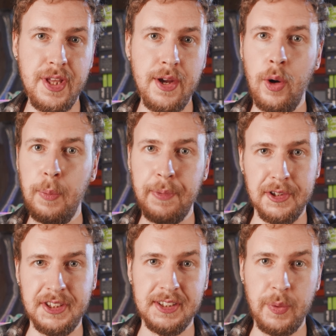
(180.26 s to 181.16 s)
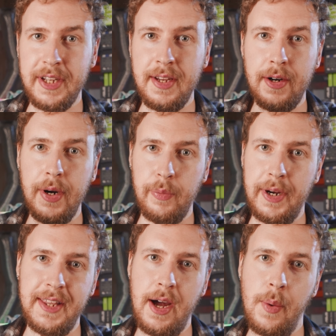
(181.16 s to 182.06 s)
the whole process right here and
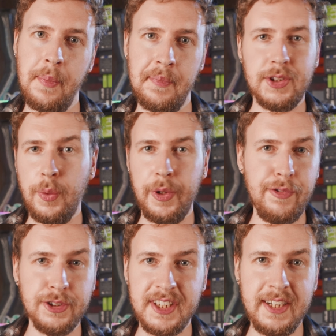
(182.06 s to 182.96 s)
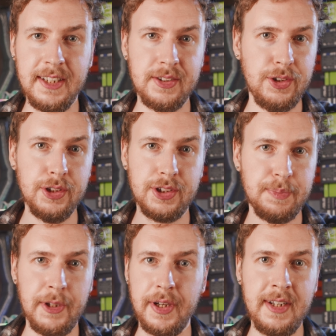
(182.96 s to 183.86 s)
right now. So when you first get it, just
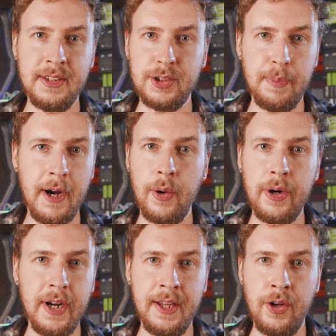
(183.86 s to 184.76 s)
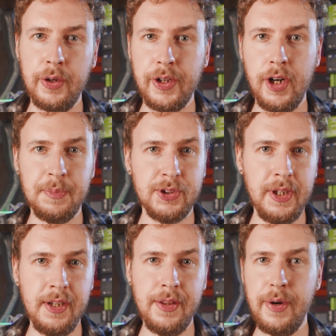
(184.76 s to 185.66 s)
plug it into power and hook it up to
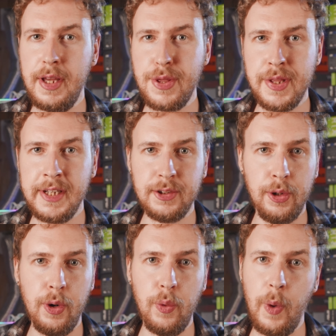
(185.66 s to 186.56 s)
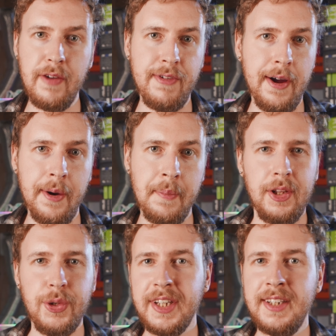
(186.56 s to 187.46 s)
either Ethernet or Wi-Fi.
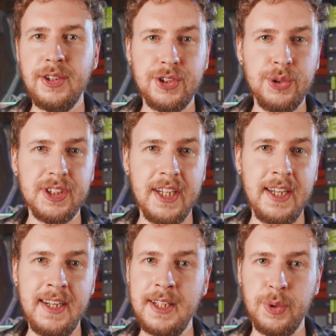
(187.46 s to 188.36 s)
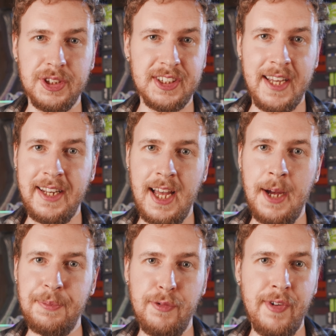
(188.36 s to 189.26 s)
You can then just use a network scanning
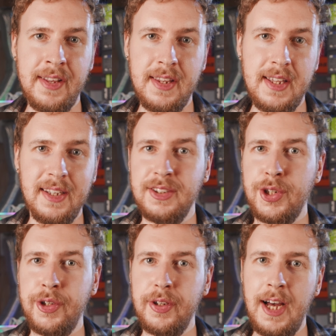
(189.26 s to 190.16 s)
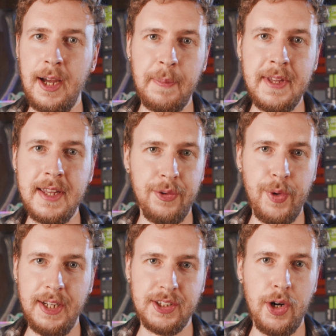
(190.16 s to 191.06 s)
app to find the internal I P
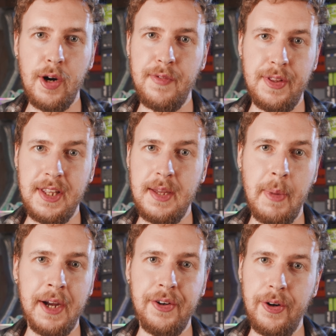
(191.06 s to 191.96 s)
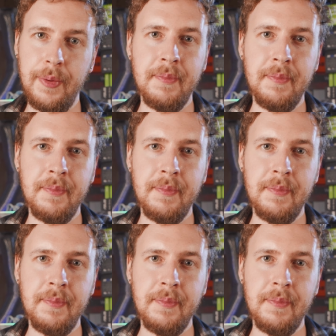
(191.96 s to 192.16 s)
address of the miner.